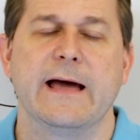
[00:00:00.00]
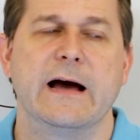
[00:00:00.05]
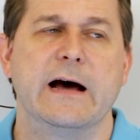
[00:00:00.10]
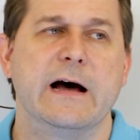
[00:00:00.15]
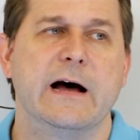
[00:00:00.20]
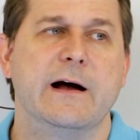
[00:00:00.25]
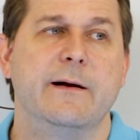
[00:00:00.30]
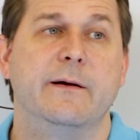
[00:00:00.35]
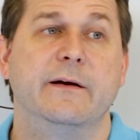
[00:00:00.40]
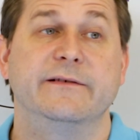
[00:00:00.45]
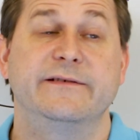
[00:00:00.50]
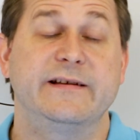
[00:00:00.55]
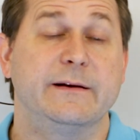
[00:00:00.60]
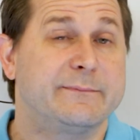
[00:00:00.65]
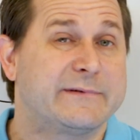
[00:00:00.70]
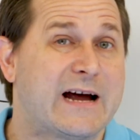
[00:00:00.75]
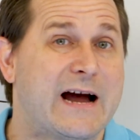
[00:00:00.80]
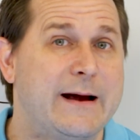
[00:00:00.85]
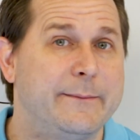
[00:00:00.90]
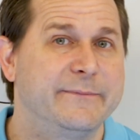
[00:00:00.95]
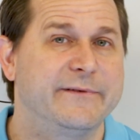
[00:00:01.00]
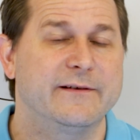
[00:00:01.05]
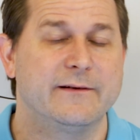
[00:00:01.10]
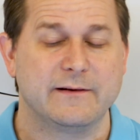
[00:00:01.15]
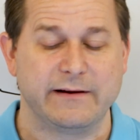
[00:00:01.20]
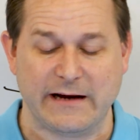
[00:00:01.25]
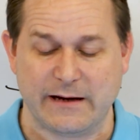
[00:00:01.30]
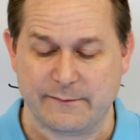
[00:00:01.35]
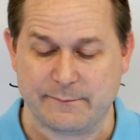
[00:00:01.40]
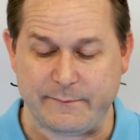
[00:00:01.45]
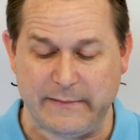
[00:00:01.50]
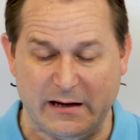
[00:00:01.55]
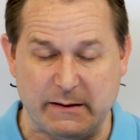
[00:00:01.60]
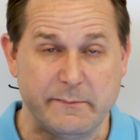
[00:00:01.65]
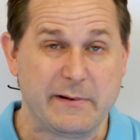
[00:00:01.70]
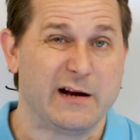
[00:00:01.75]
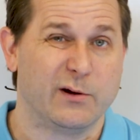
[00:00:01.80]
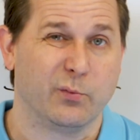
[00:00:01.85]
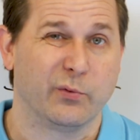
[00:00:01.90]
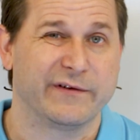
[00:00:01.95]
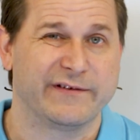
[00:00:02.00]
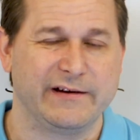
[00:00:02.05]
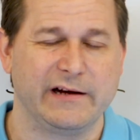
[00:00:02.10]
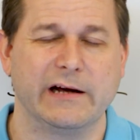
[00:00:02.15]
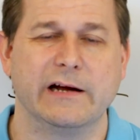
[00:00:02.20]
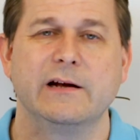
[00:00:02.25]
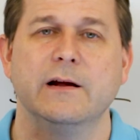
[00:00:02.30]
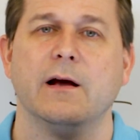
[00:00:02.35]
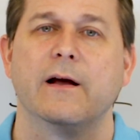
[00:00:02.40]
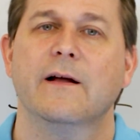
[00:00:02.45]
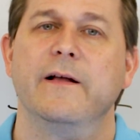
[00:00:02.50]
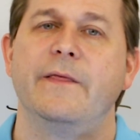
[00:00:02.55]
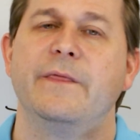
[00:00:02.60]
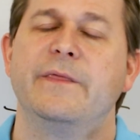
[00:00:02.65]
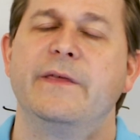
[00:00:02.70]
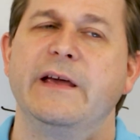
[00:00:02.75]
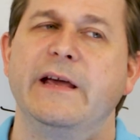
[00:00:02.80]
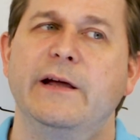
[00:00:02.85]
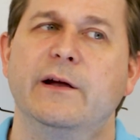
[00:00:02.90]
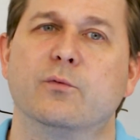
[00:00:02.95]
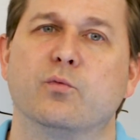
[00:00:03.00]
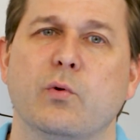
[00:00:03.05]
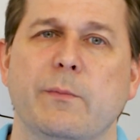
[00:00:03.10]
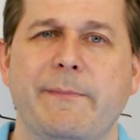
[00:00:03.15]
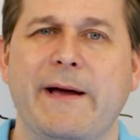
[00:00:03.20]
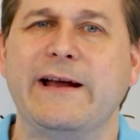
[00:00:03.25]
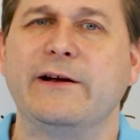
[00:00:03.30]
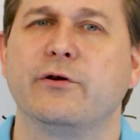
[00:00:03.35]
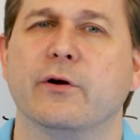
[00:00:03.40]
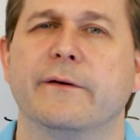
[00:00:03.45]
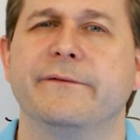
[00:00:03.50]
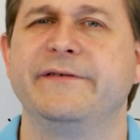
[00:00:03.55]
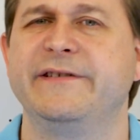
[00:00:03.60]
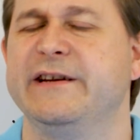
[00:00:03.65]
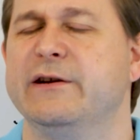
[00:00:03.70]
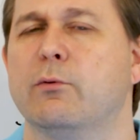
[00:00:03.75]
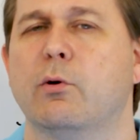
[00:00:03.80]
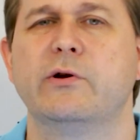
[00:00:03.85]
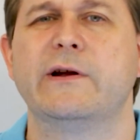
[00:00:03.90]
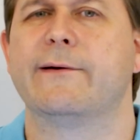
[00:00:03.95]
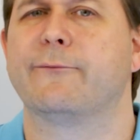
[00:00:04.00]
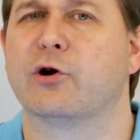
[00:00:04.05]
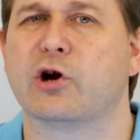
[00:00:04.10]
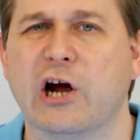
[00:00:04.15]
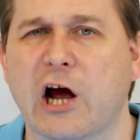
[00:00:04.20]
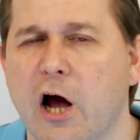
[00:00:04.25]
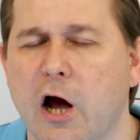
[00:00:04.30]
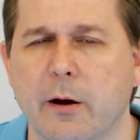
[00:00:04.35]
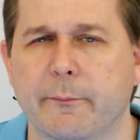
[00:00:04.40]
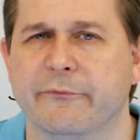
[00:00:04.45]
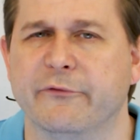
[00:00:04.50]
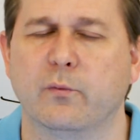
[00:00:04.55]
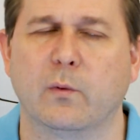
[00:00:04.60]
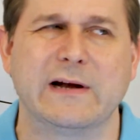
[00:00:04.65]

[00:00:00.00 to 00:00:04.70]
Uh, sometimes, in a, in a minute we'll see it, the remainder of zero never comes.